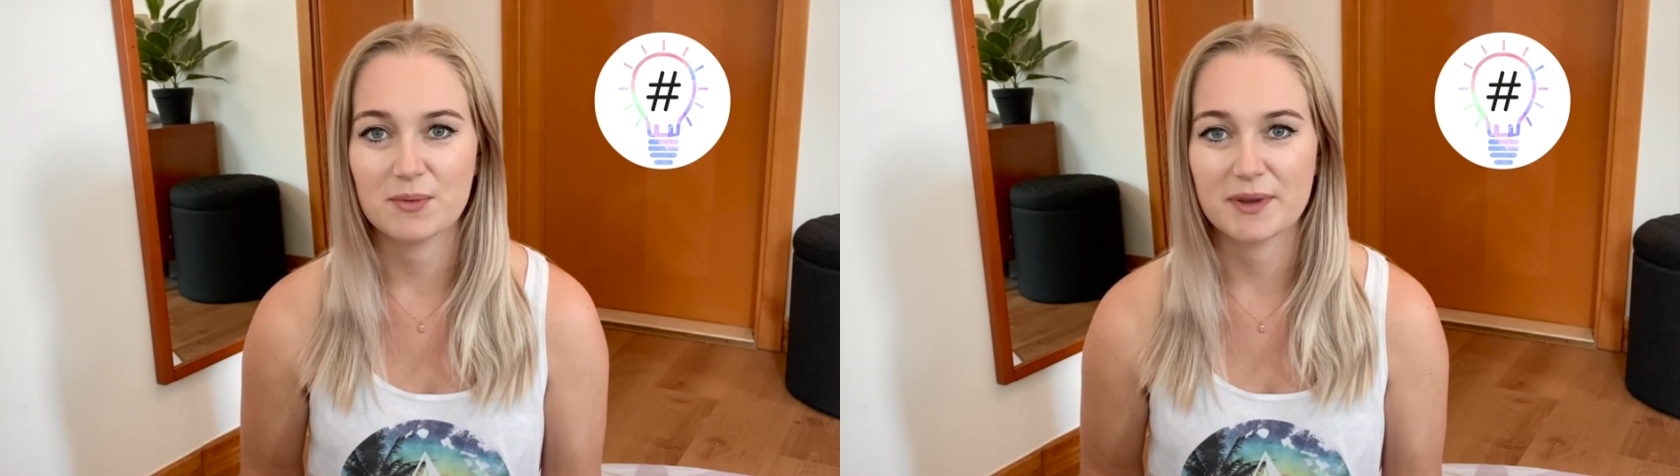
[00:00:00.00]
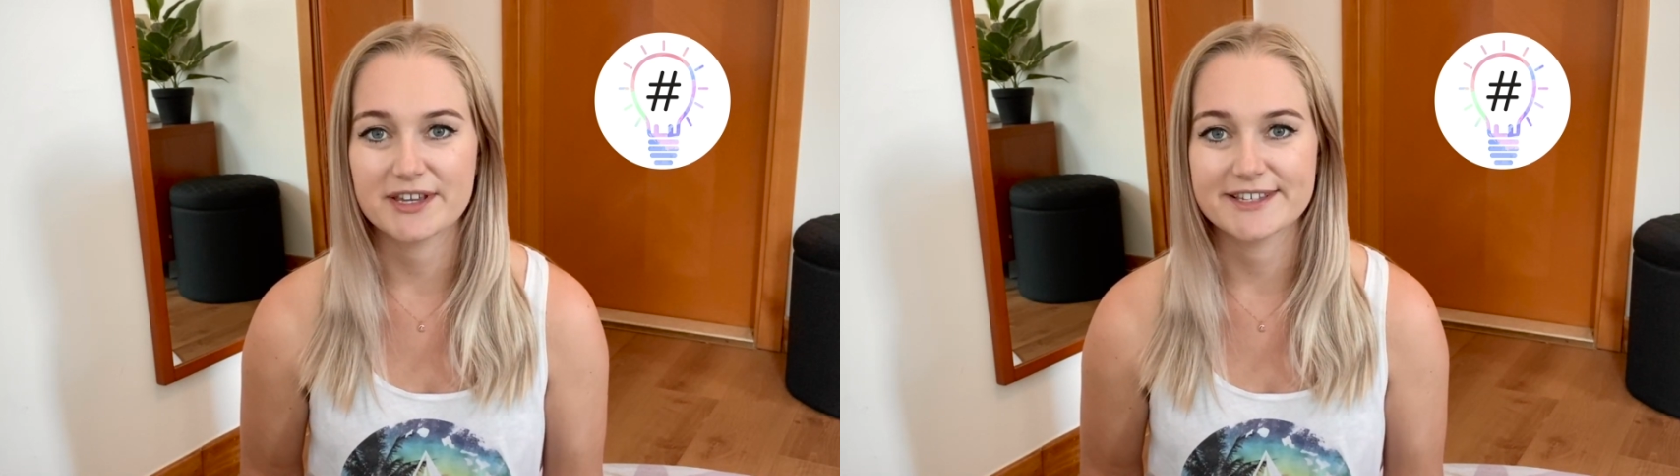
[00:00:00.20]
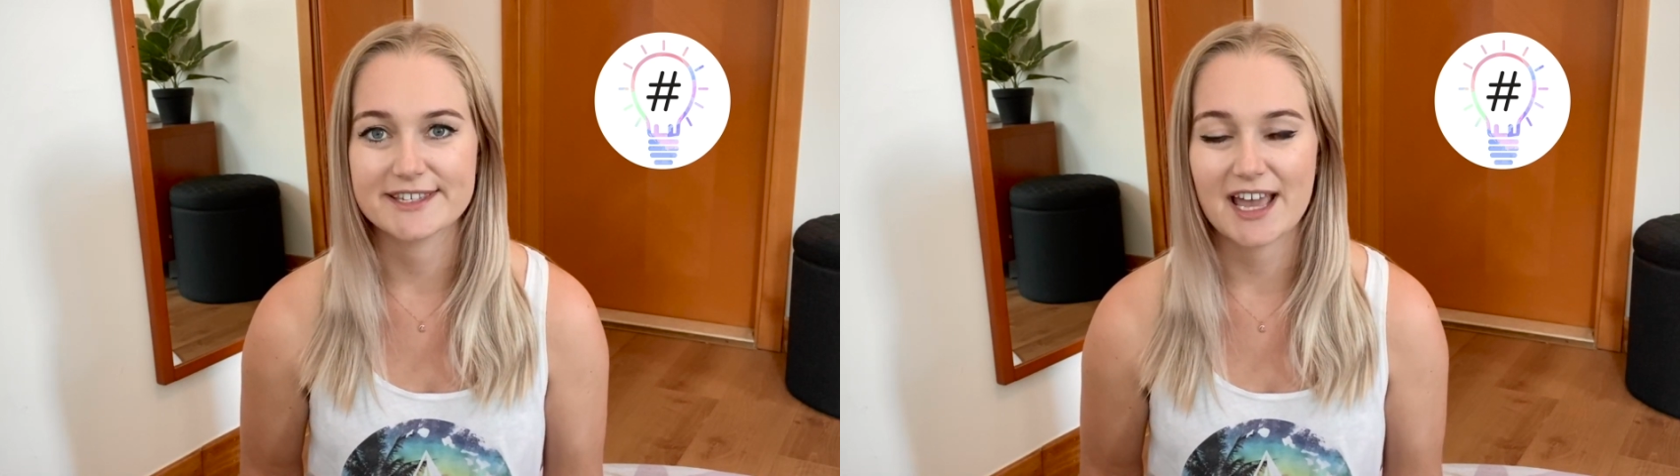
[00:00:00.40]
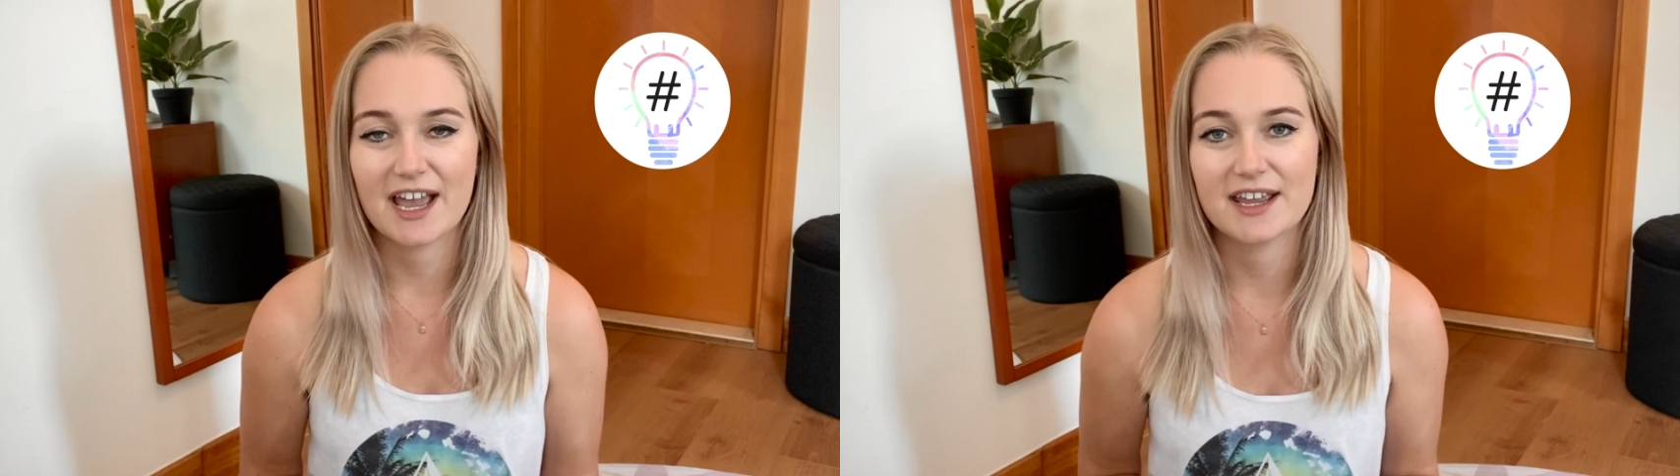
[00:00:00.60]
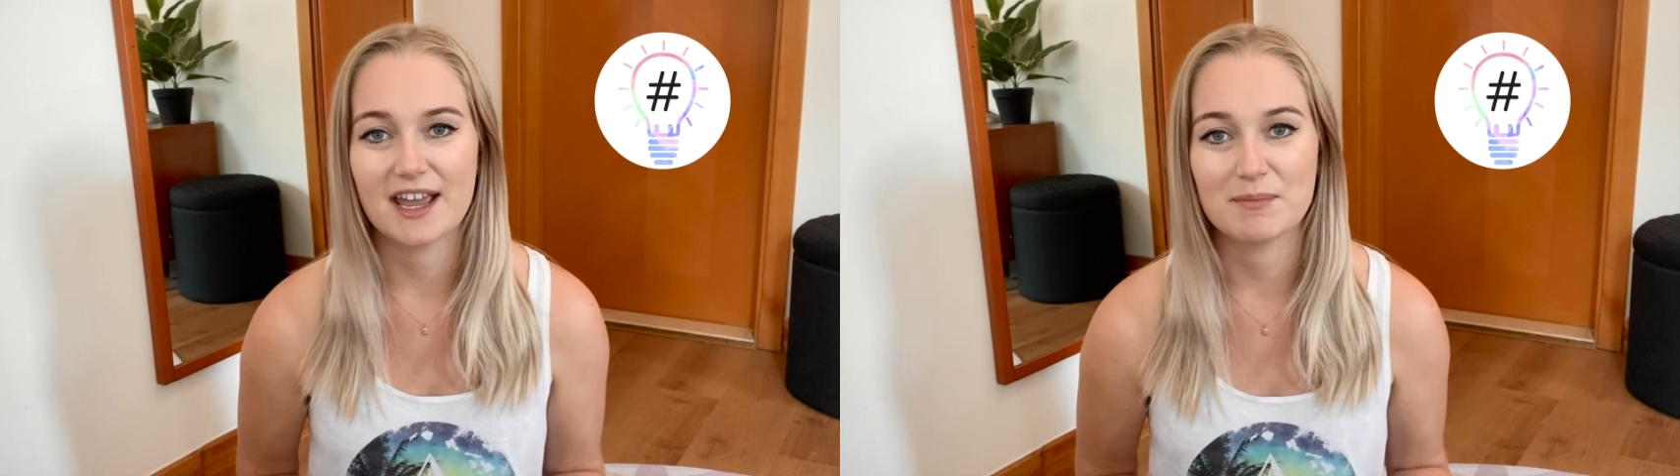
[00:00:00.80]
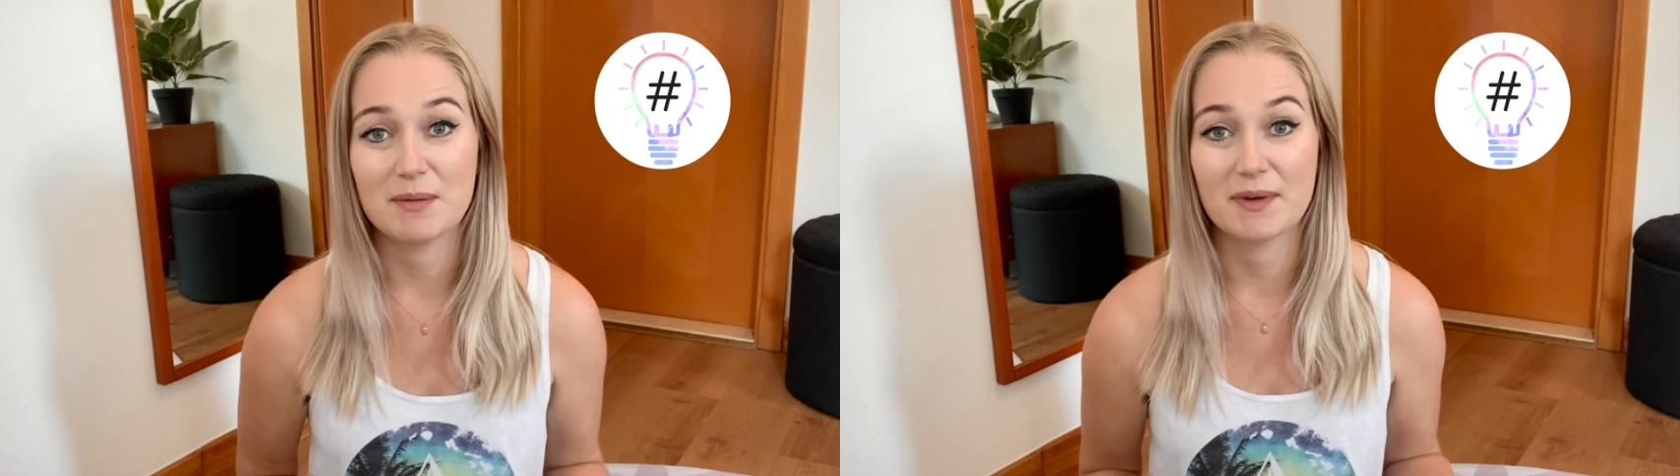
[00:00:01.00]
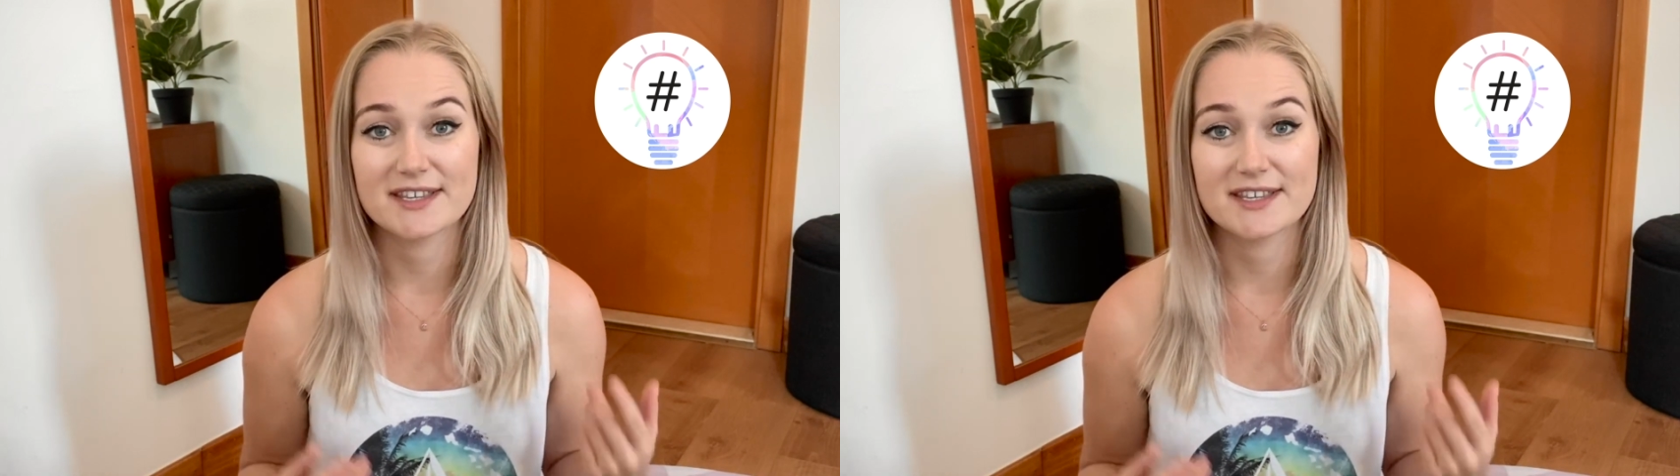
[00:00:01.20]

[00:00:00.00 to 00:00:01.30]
because I am in my